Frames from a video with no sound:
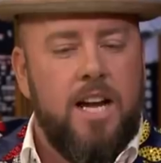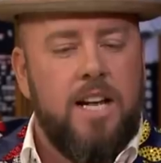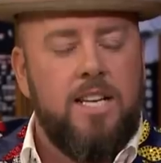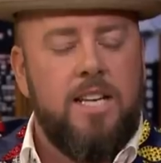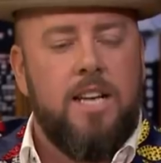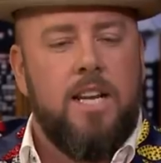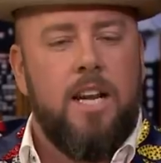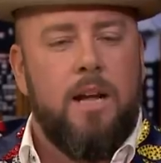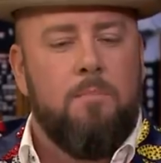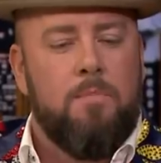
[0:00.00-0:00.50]
I
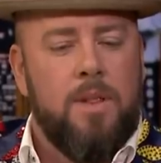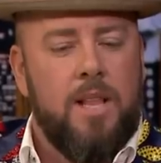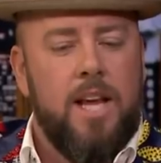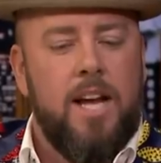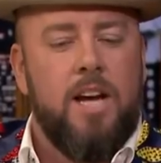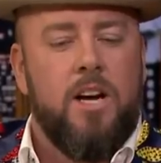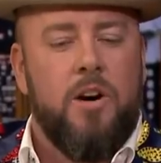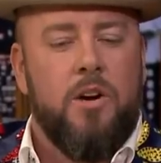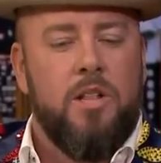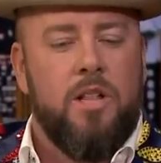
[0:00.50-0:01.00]
did a play
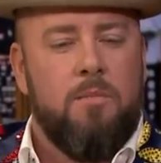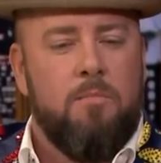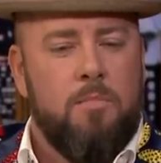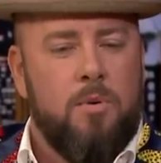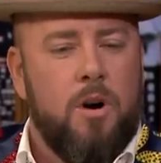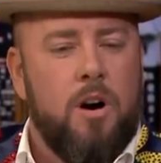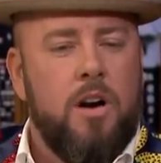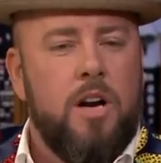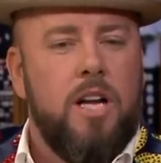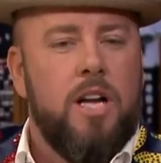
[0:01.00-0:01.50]
called
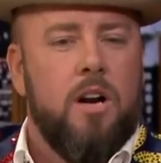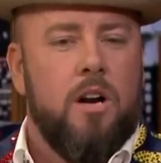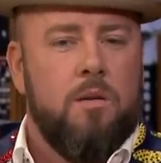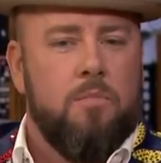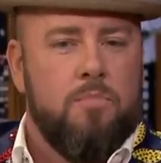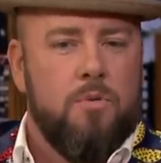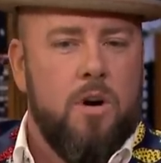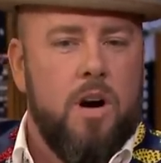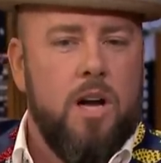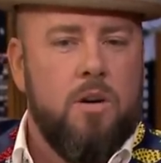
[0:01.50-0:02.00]
Lombardi on
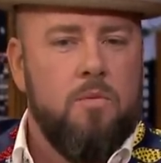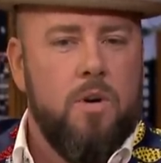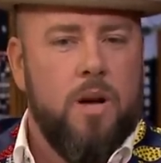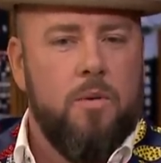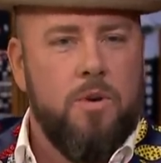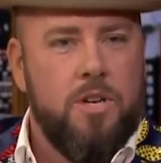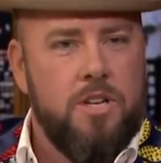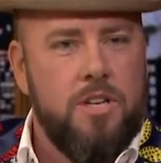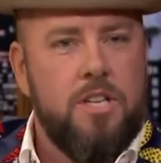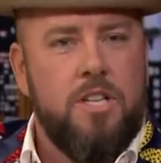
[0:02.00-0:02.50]
Broadway,
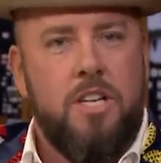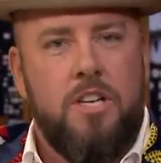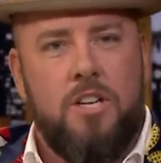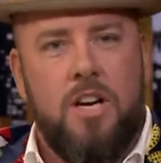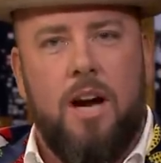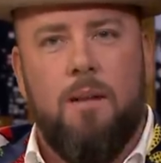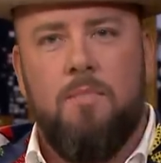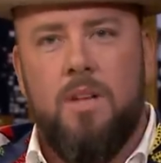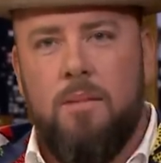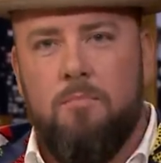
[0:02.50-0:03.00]
which is the
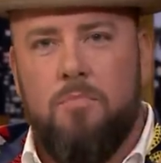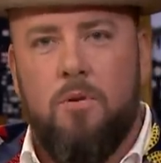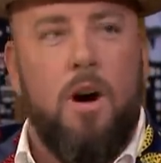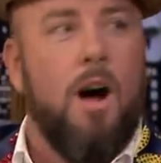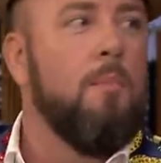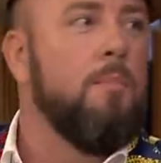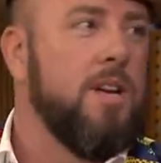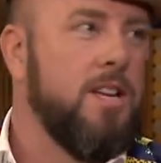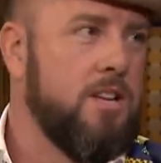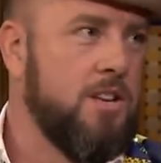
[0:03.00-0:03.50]
job that
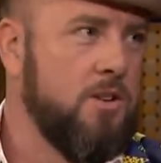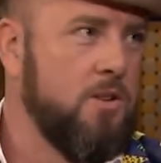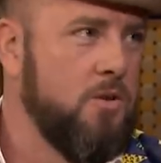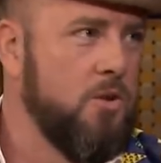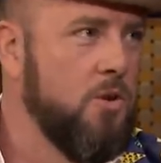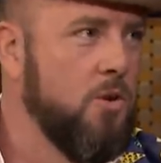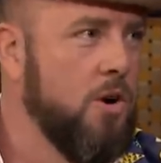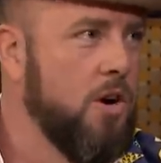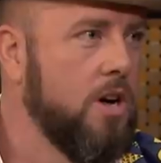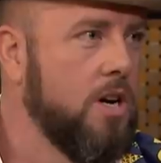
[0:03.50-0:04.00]
brought me to New
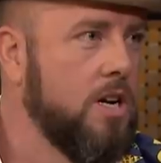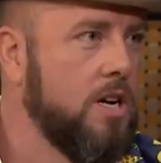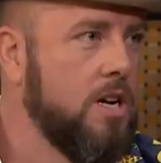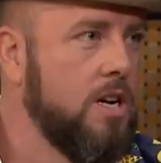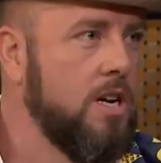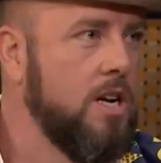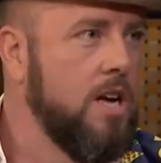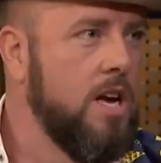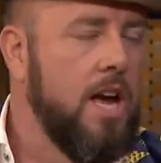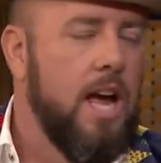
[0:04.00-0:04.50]
York.
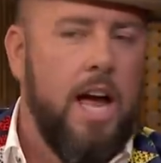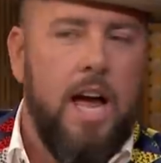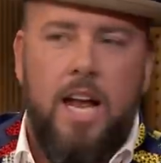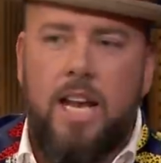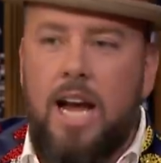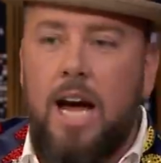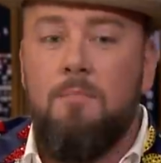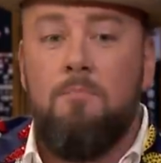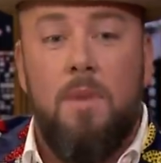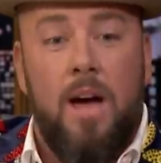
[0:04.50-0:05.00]
Wow. And
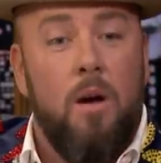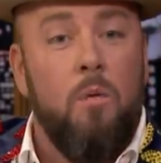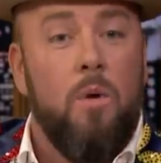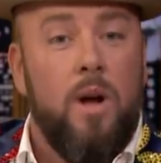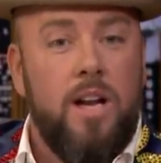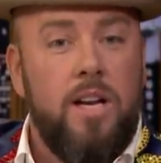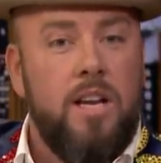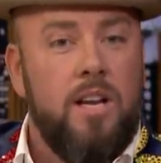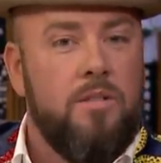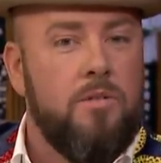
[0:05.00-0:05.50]
I met
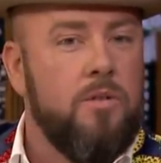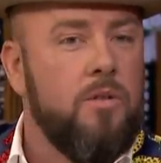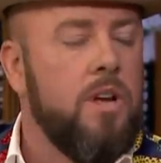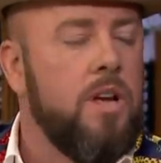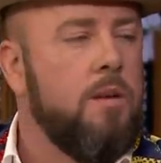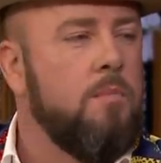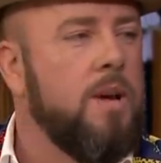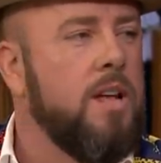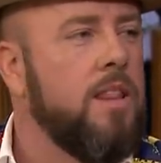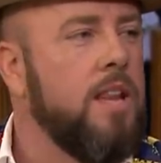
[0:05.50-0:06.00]
Wendy through
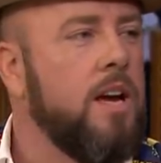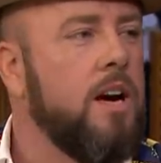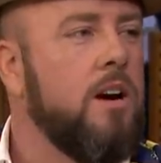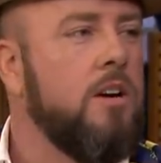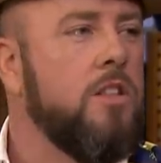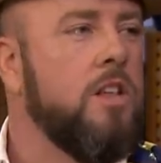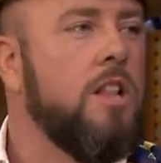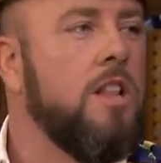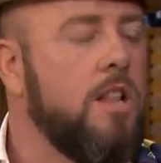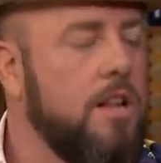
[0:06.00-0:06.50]
him, and they are
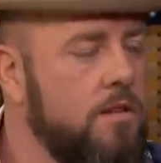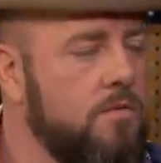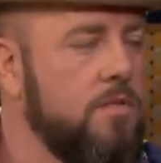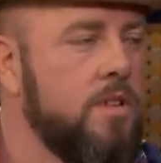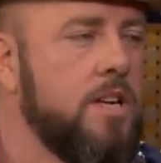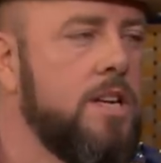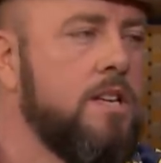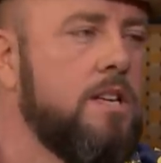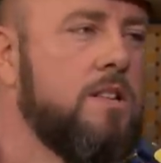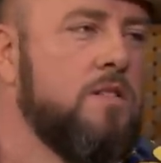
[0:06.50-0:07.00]
the
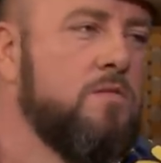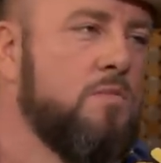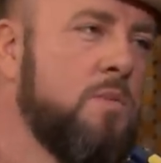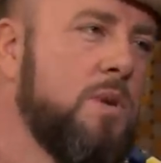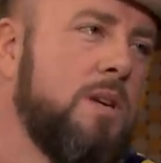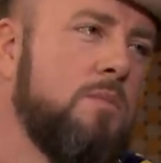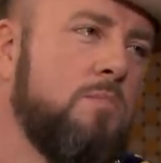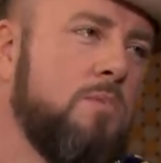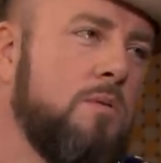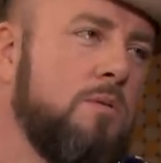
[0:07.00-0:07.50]
loveliest of
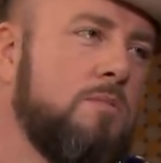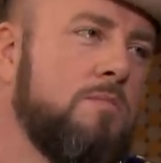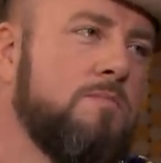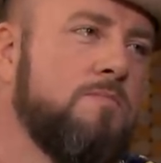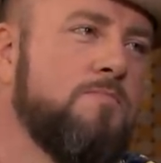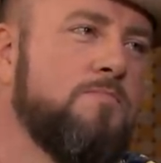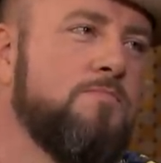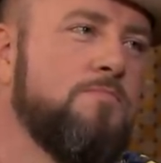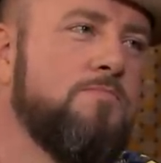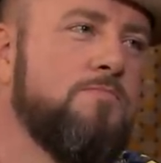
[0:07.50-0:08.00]
people. That's
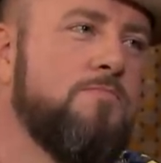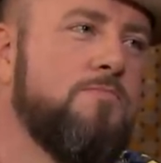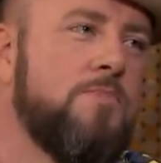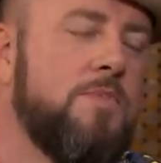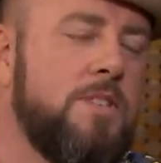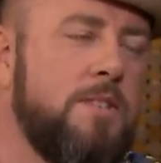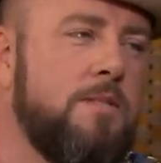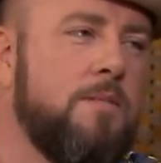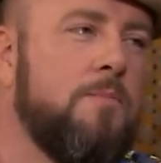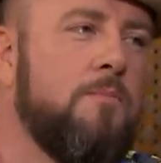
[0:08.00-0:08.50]
so fun.
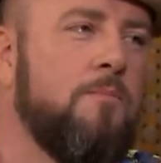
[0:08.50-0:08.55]
Yeah.